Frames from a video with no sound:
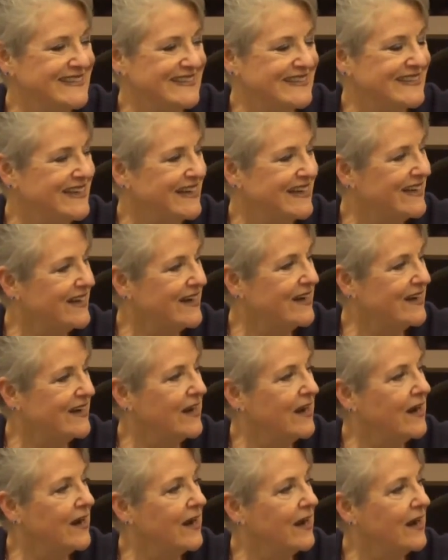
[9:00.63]

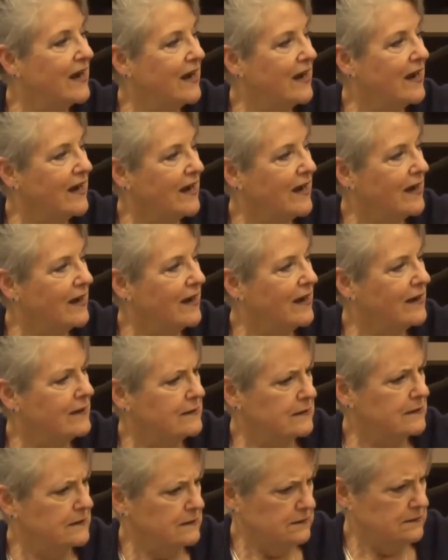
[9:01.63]

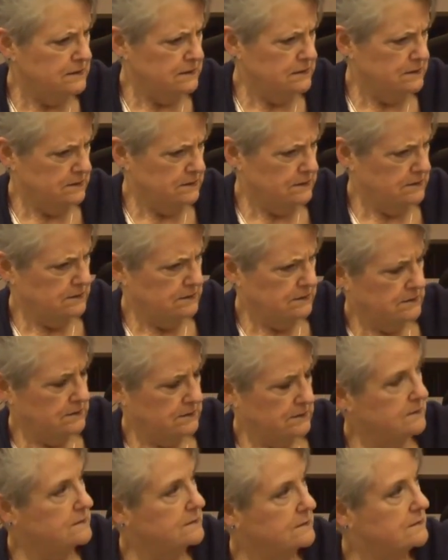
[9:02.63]

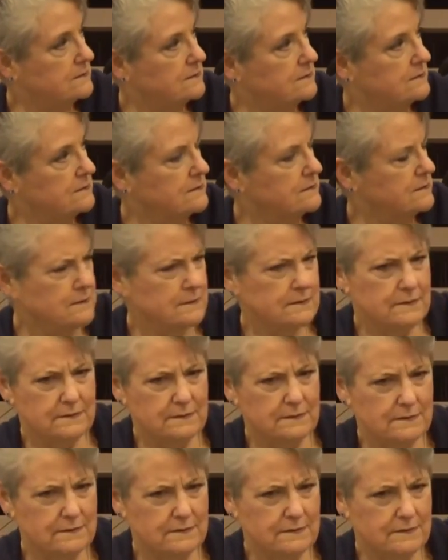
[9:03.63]

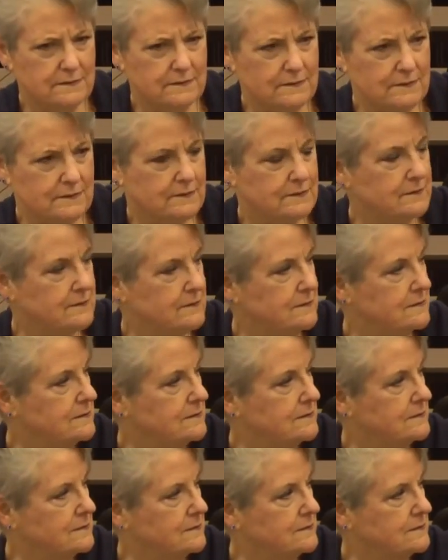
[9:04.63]

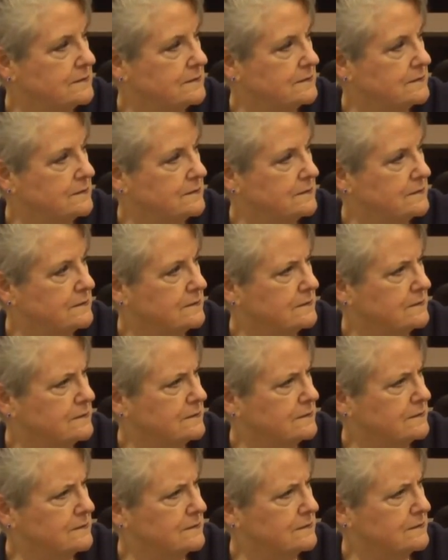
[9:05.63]

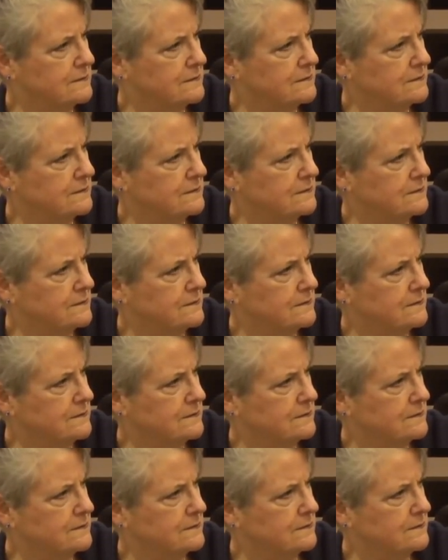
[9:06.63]

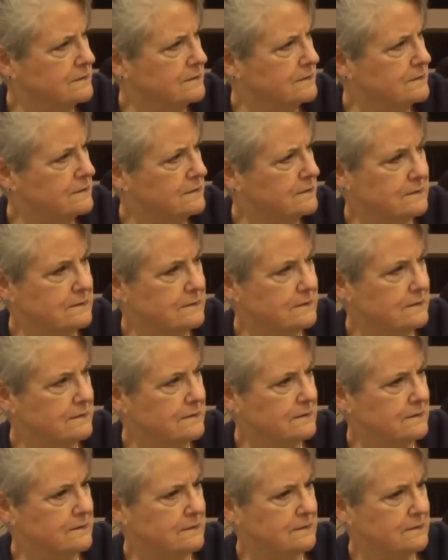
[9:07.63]
No words are spoken by the person on screen.